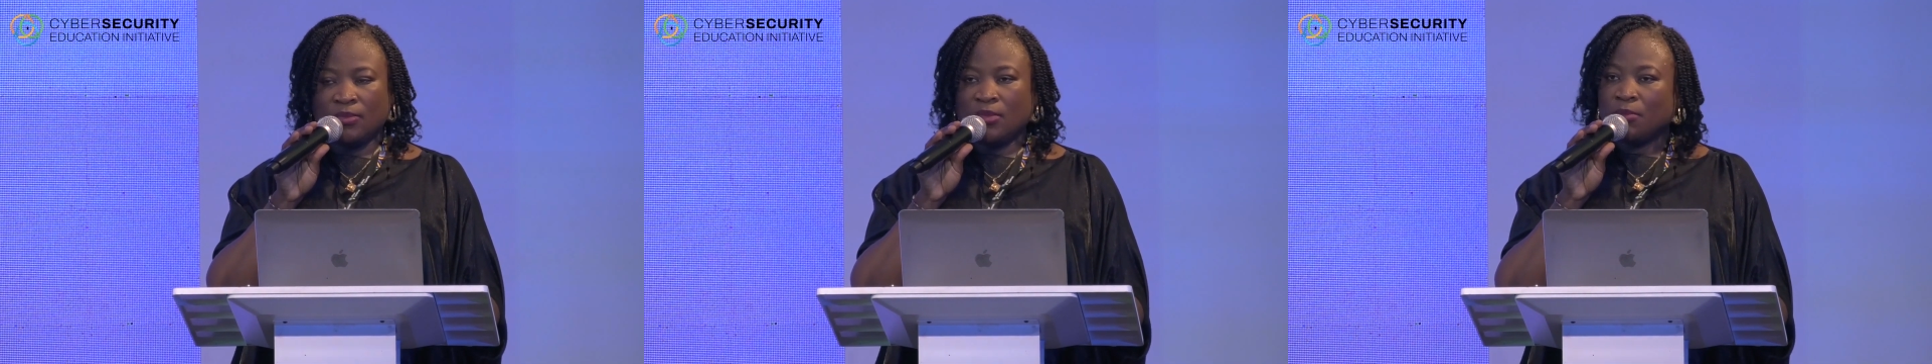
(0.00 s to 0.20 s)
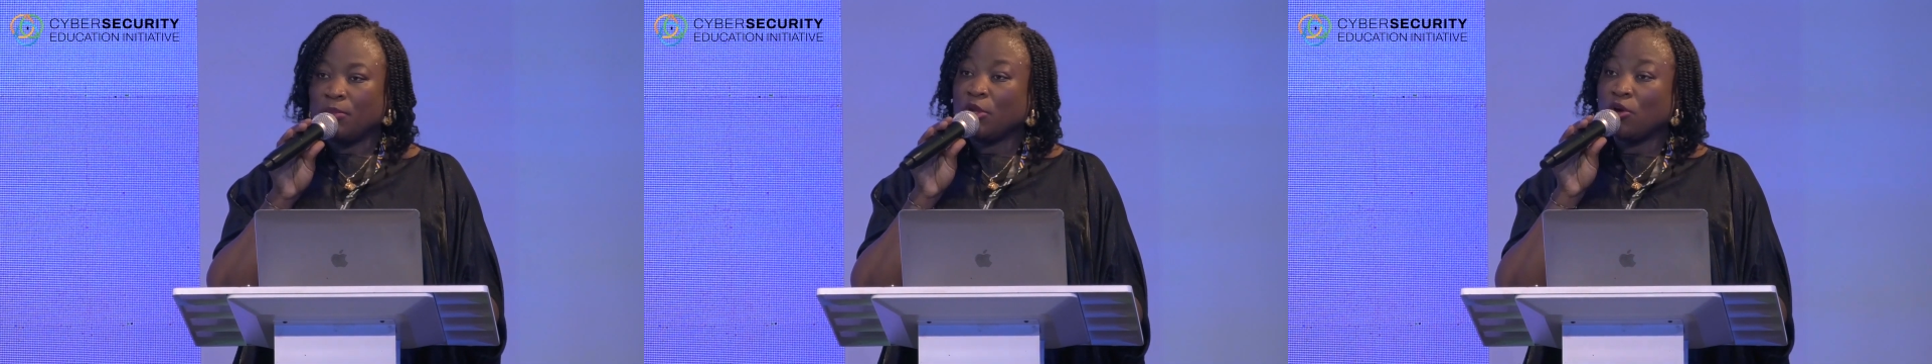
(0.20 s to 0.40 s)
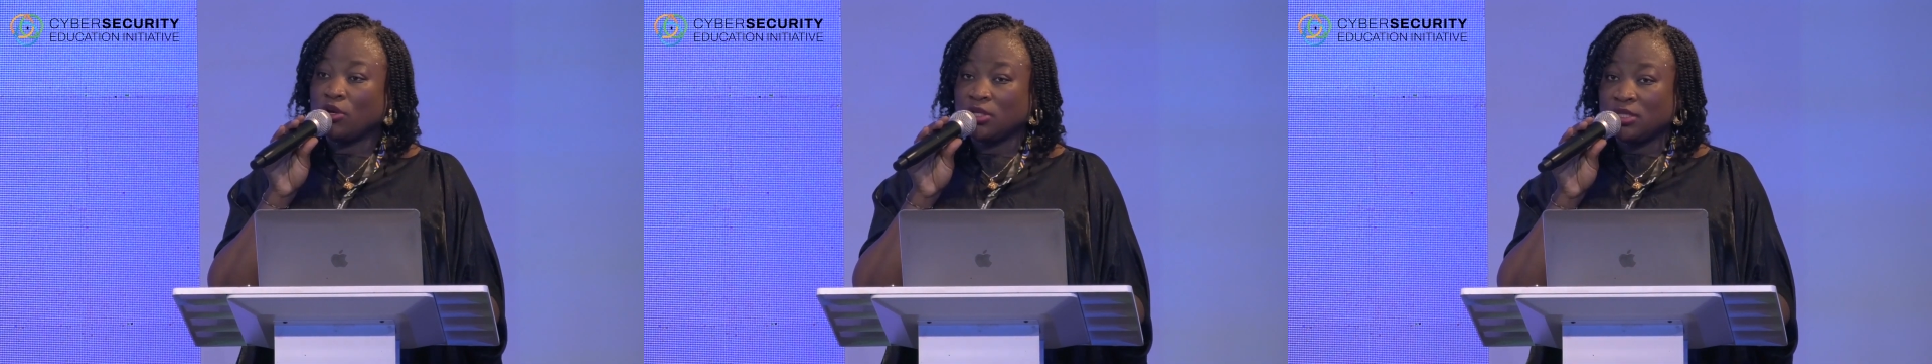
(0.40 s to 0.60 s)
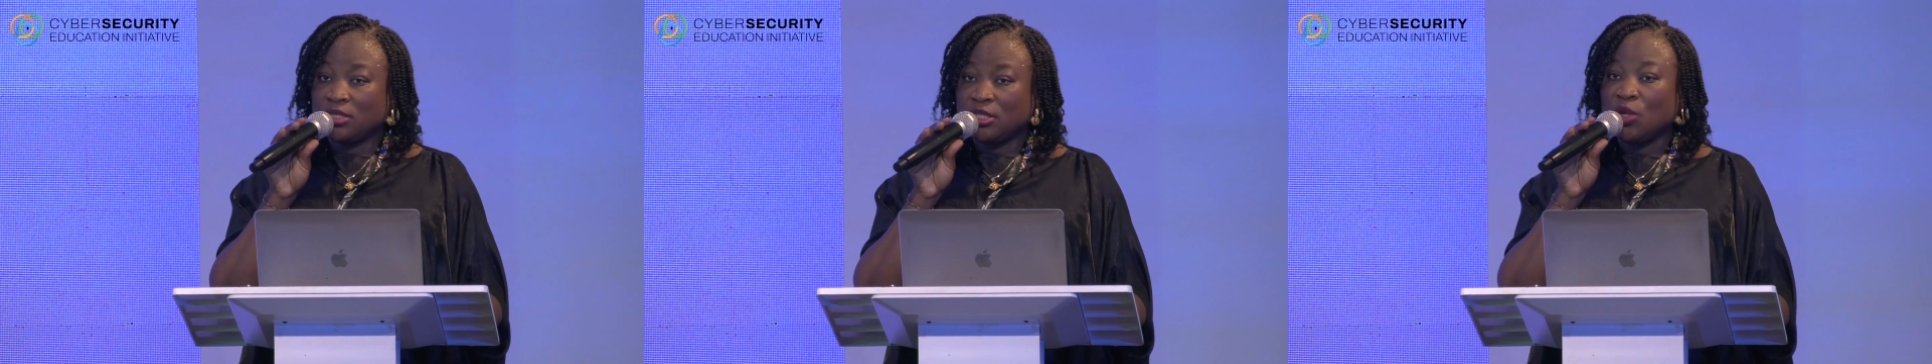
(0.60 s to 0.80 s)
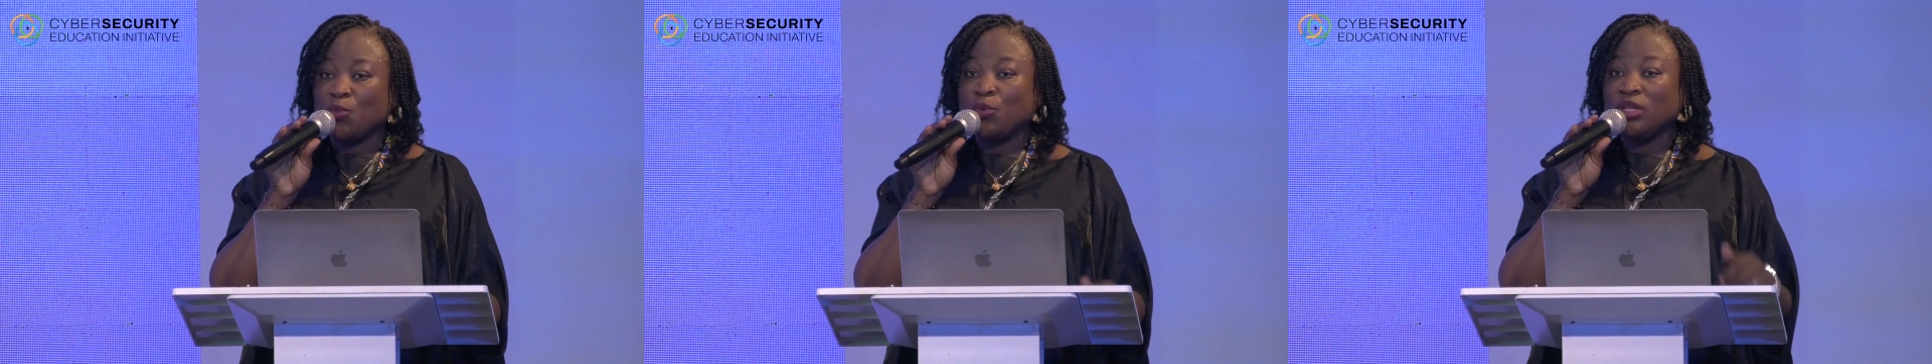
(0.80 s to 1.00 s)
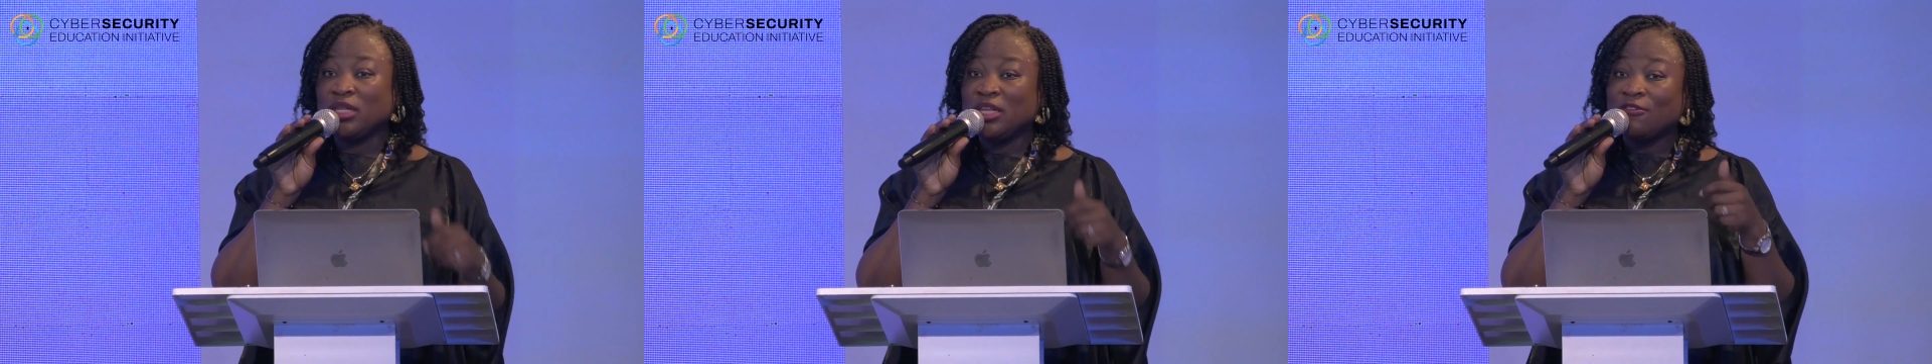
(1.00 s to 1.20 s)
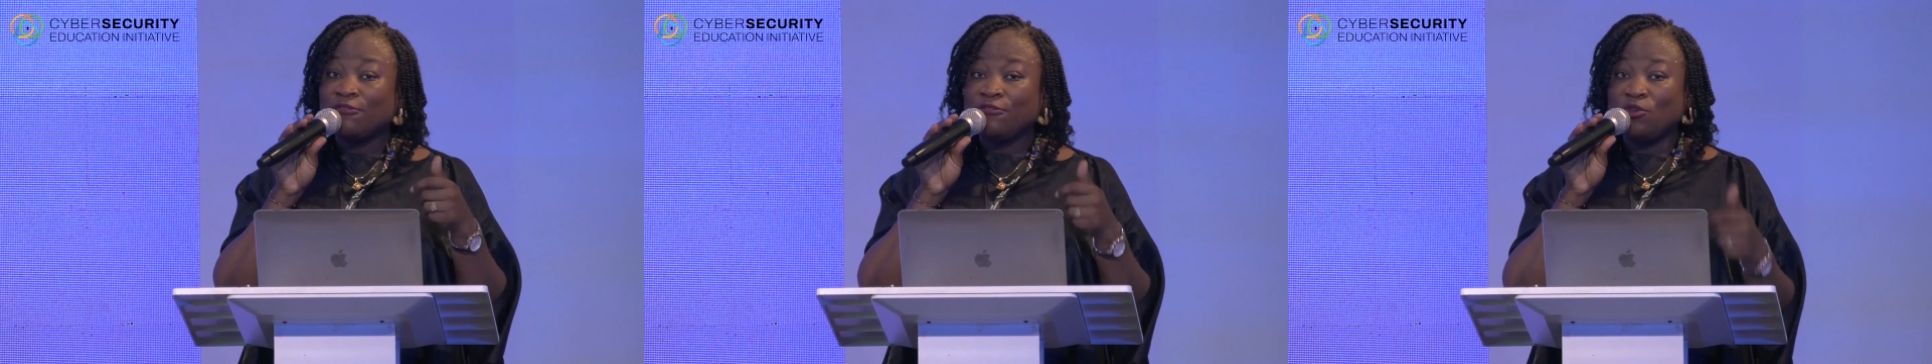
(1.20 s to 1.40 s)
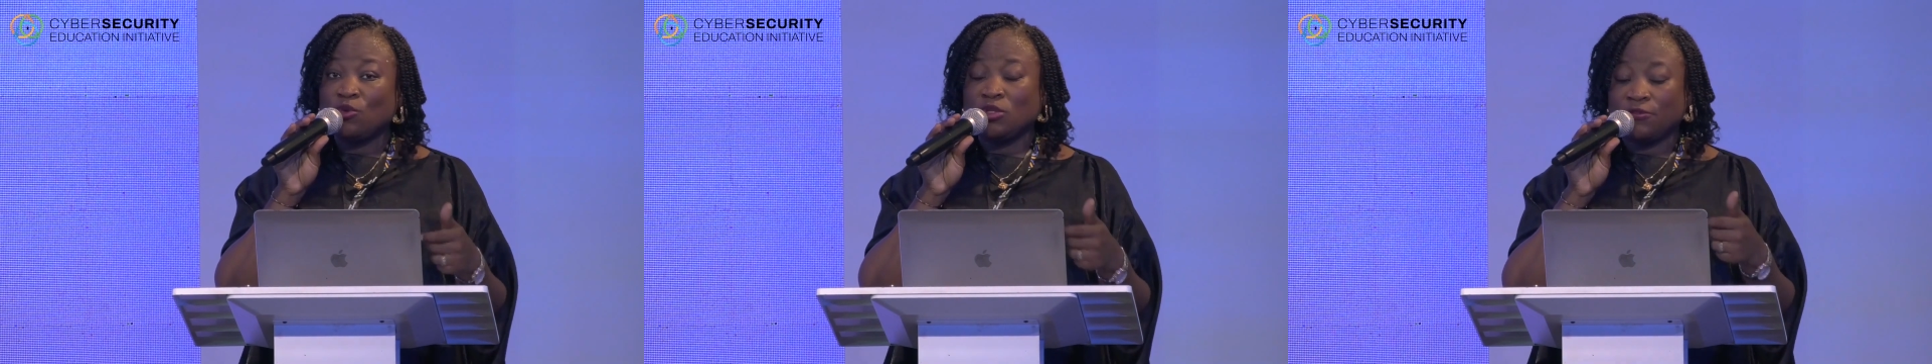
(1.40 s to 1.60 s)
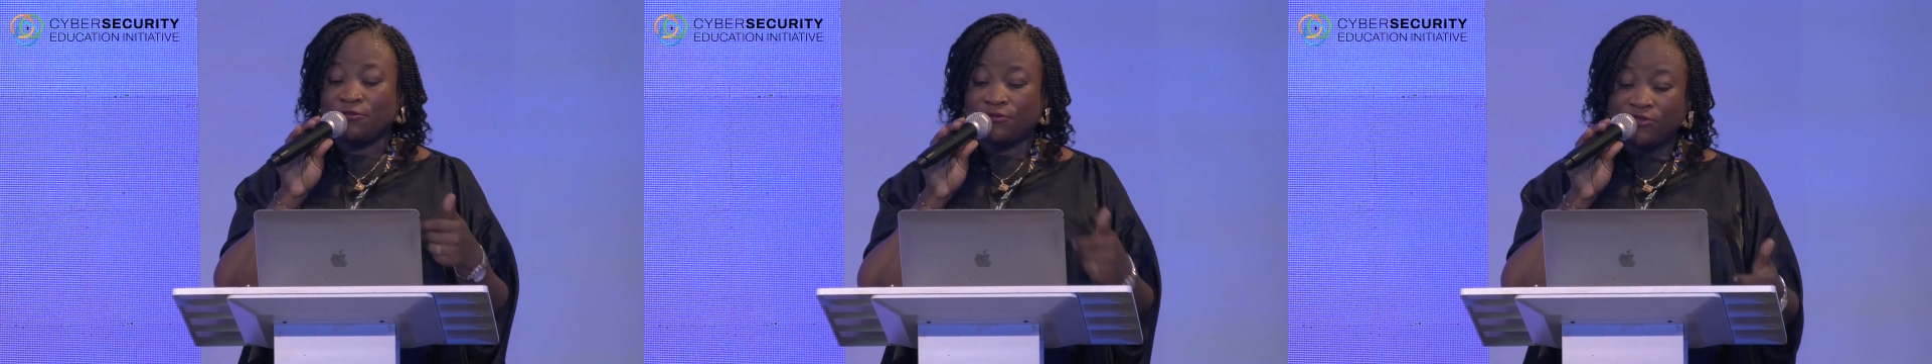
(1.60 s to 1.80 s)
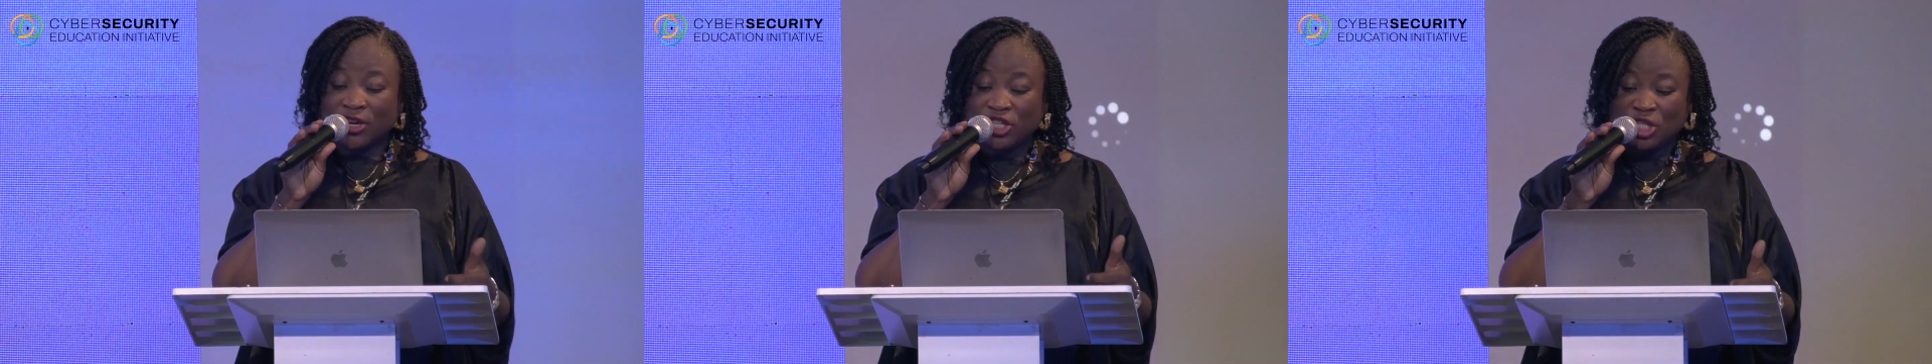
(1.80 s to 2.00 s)
because they will infuse
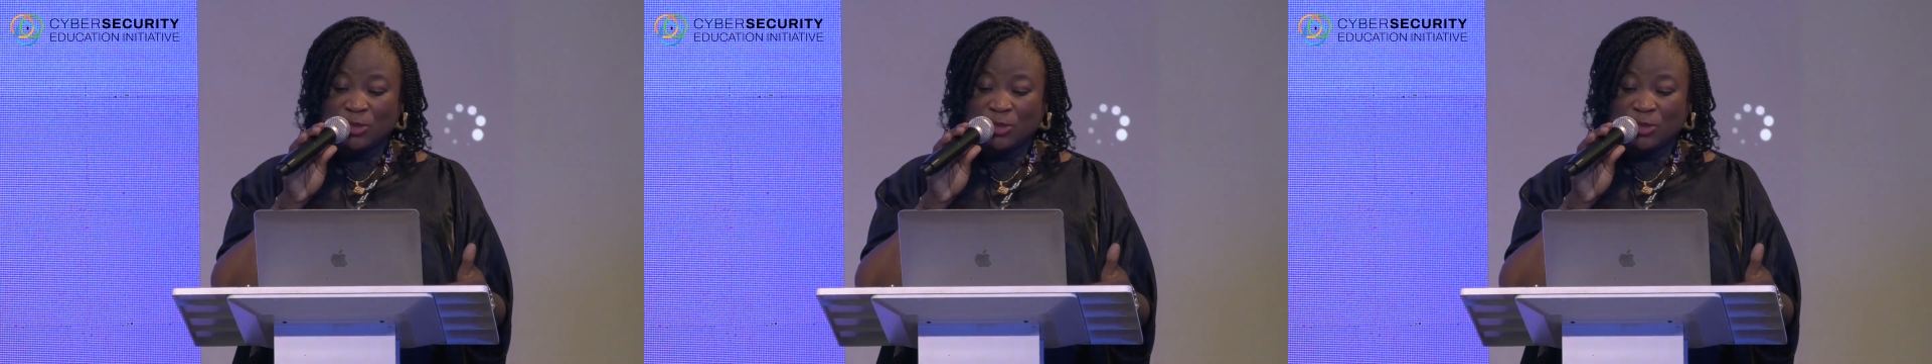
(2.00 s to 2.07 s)
fresh